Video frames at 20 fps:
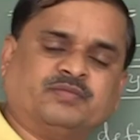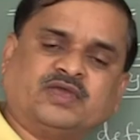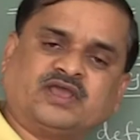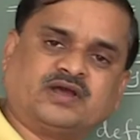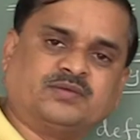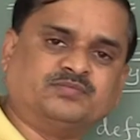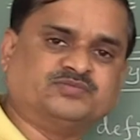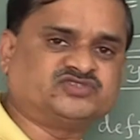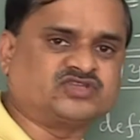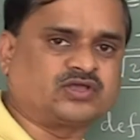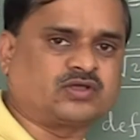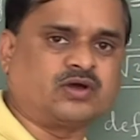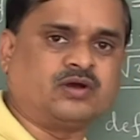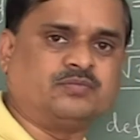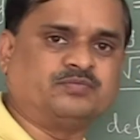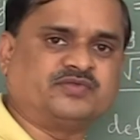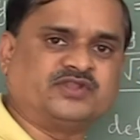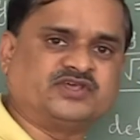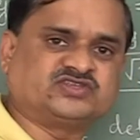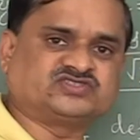becomes a
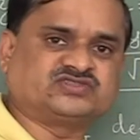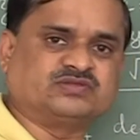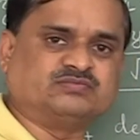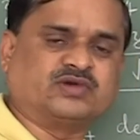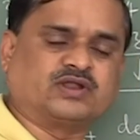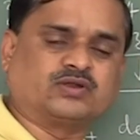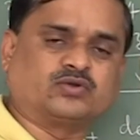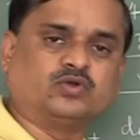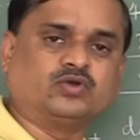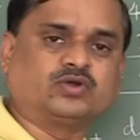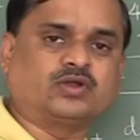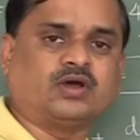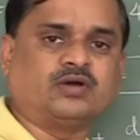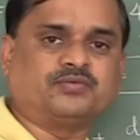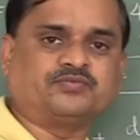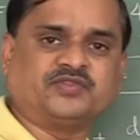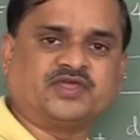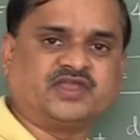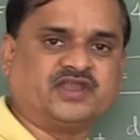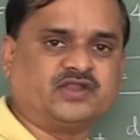complex number. Root
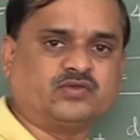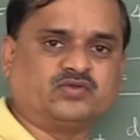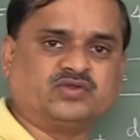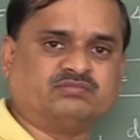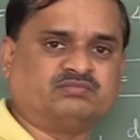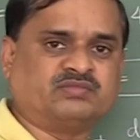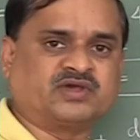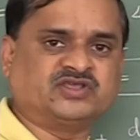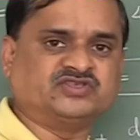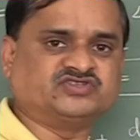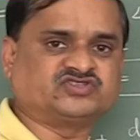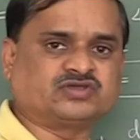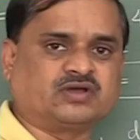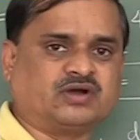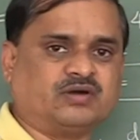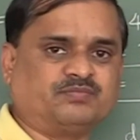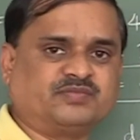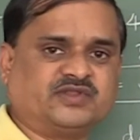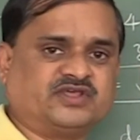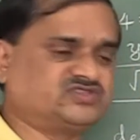of negative number is
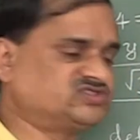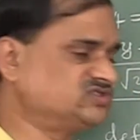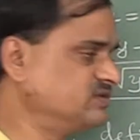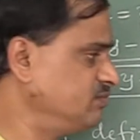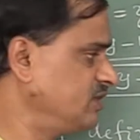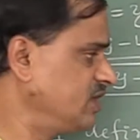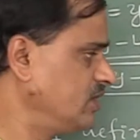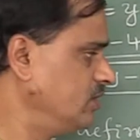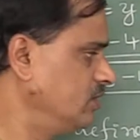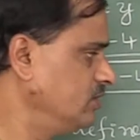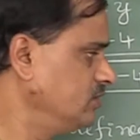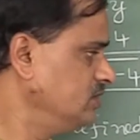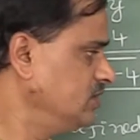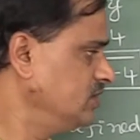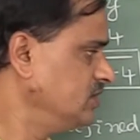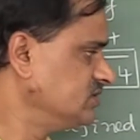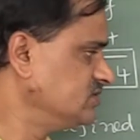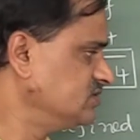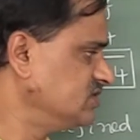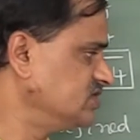complex number, you know.
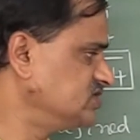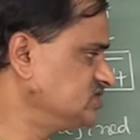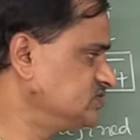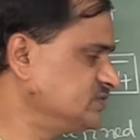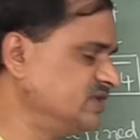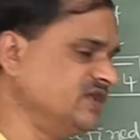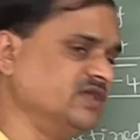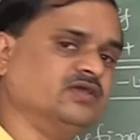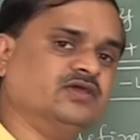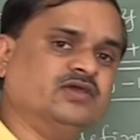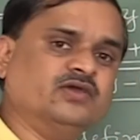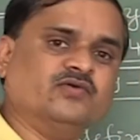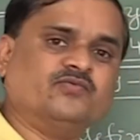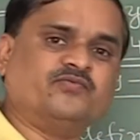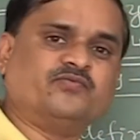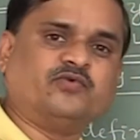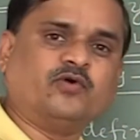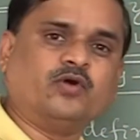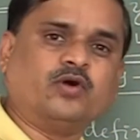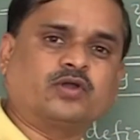That's why
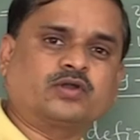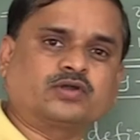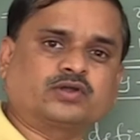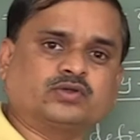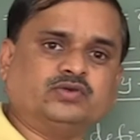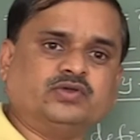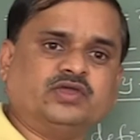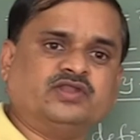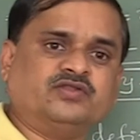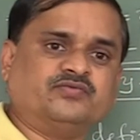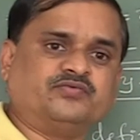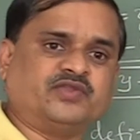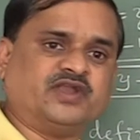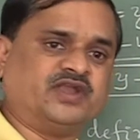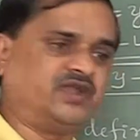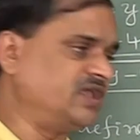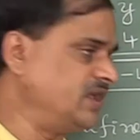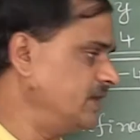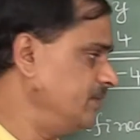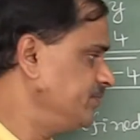4 to
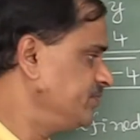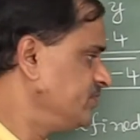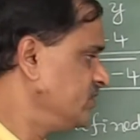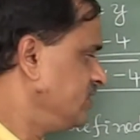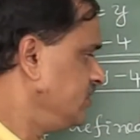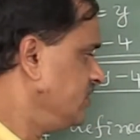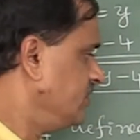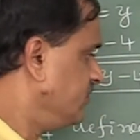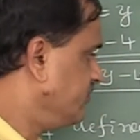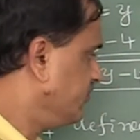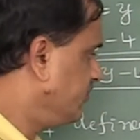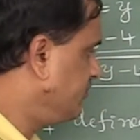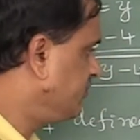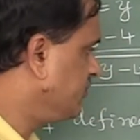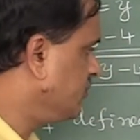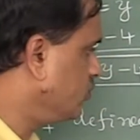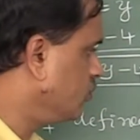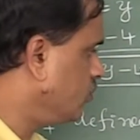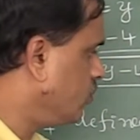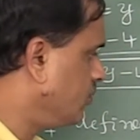infinity.
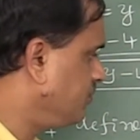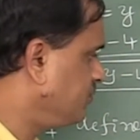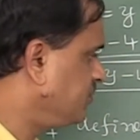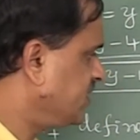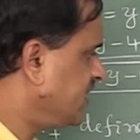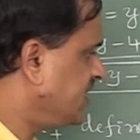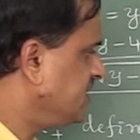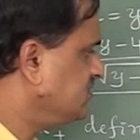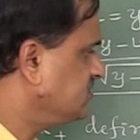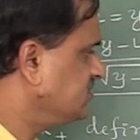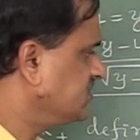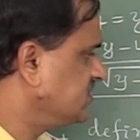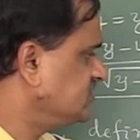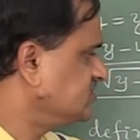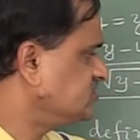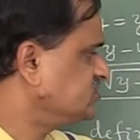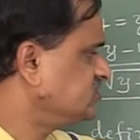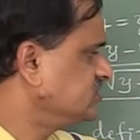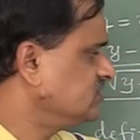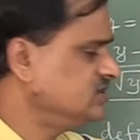If you obtain
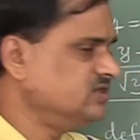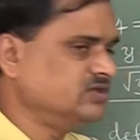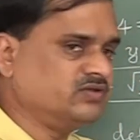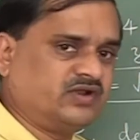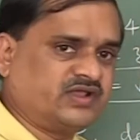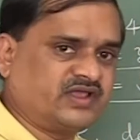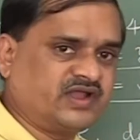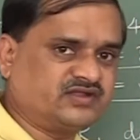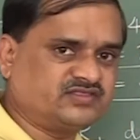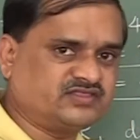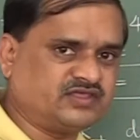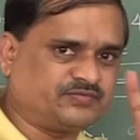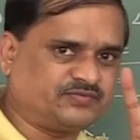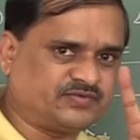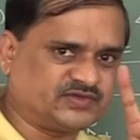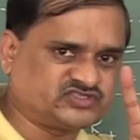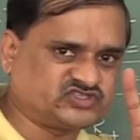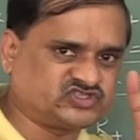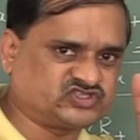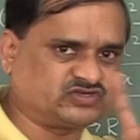this, you will get the
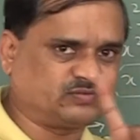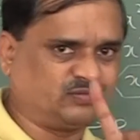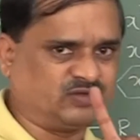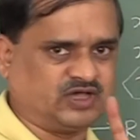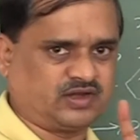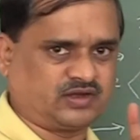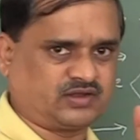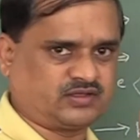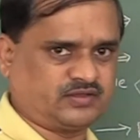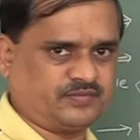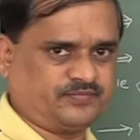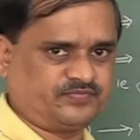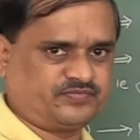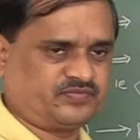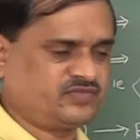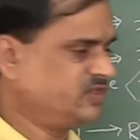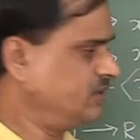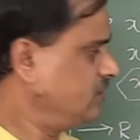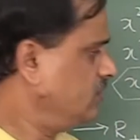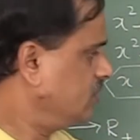first mark.
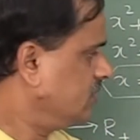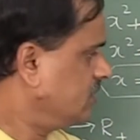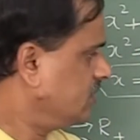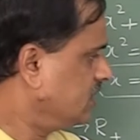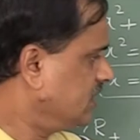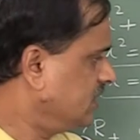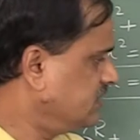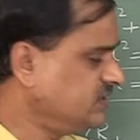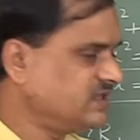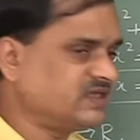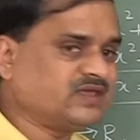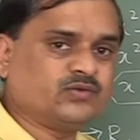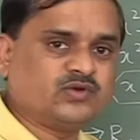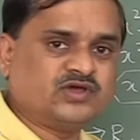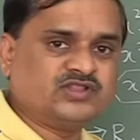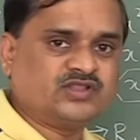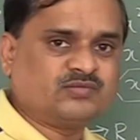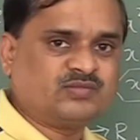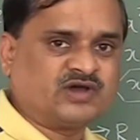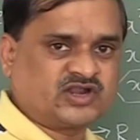Idikke
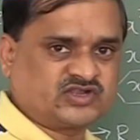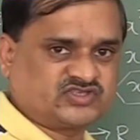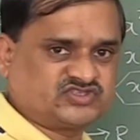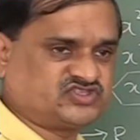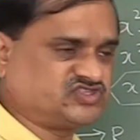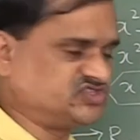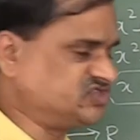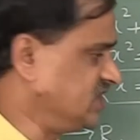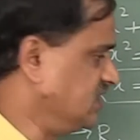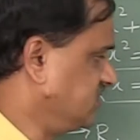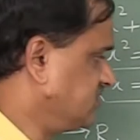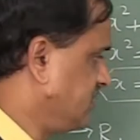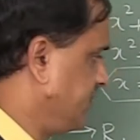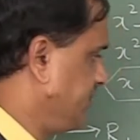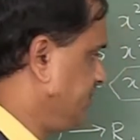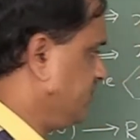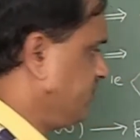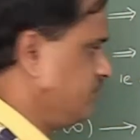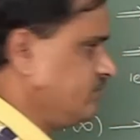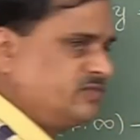1 marks sigute.
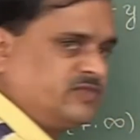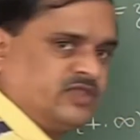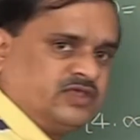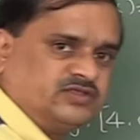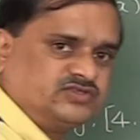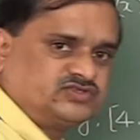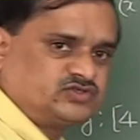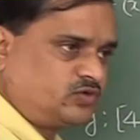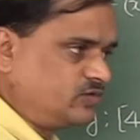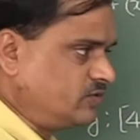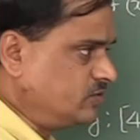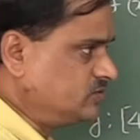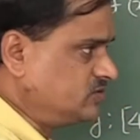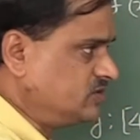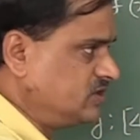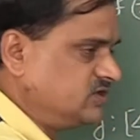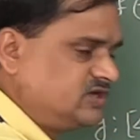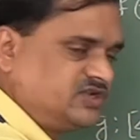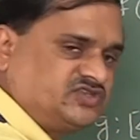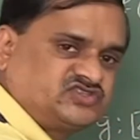So
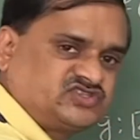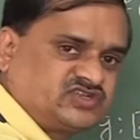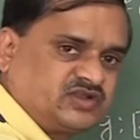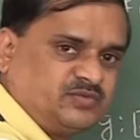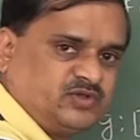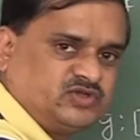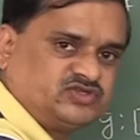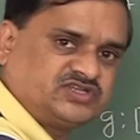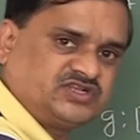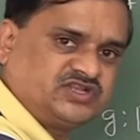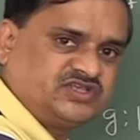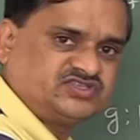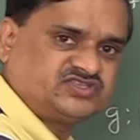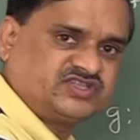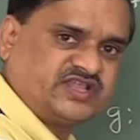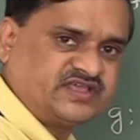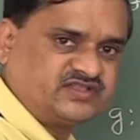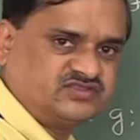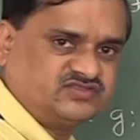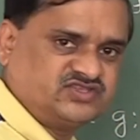the distribution
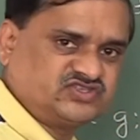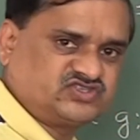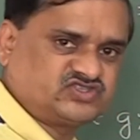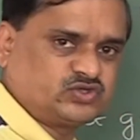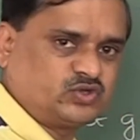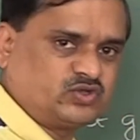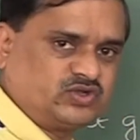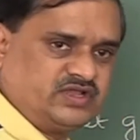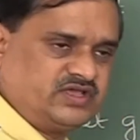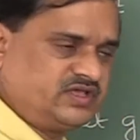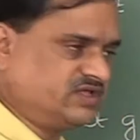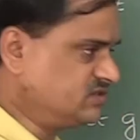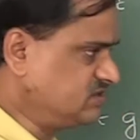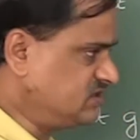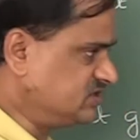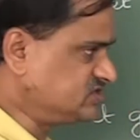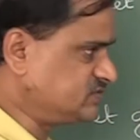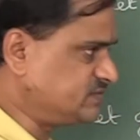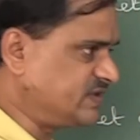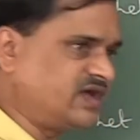is like this only.
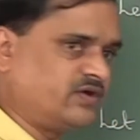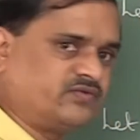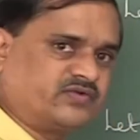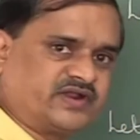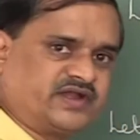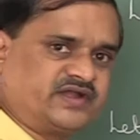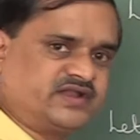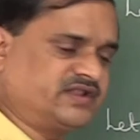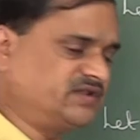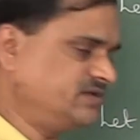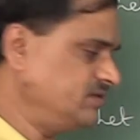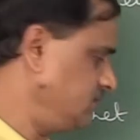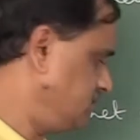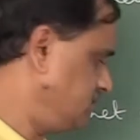That's why I have written